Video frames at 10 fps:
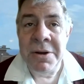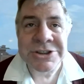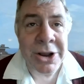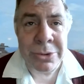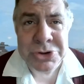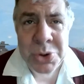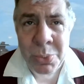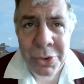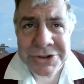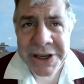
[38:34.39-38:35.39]
psychological
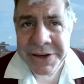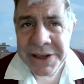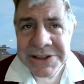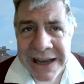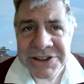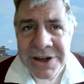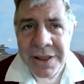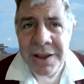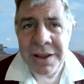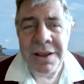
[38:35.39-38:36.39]
war techniques,
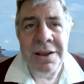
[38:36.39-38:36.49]
actually